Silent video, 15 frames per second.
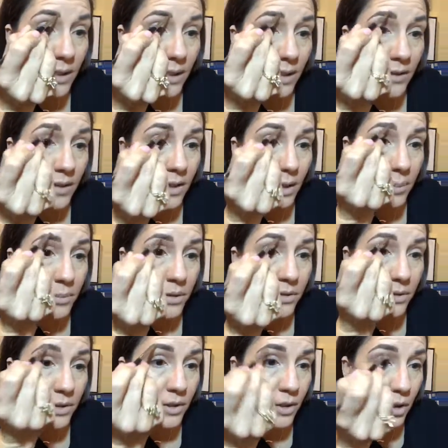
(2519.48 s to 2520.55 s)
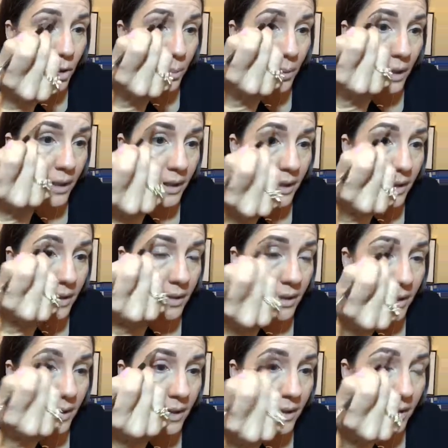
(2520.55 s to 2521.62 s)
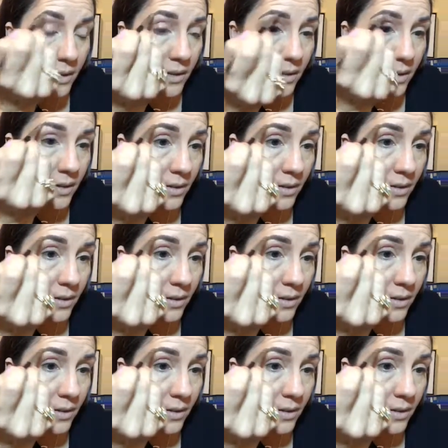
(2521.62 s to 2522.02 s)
And then I'm just going to go back in and